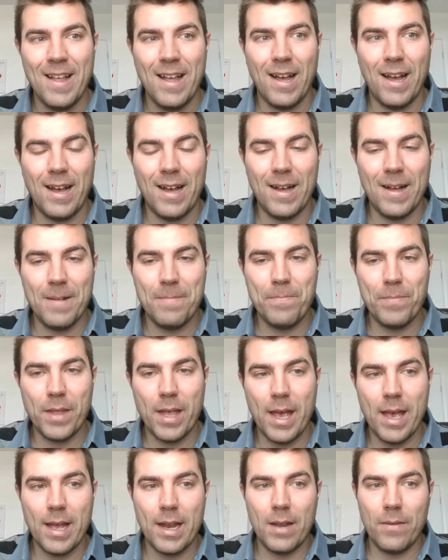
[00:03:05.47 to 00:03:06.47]

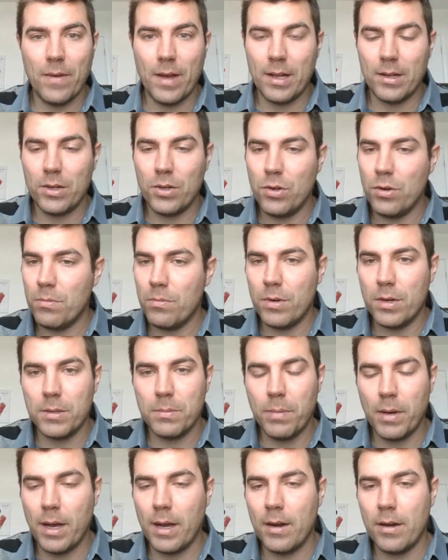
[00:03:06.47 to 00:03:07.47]
And I've had numerous
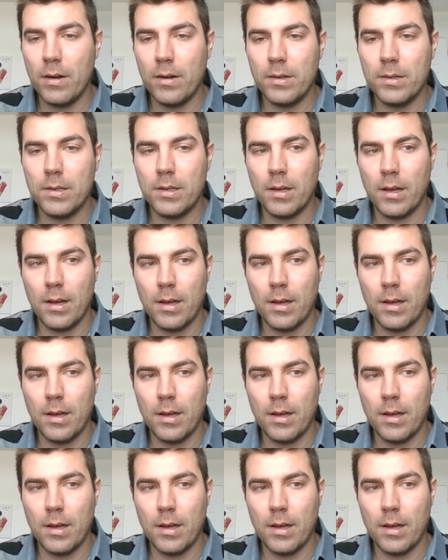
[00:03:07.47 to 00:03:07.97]
buyers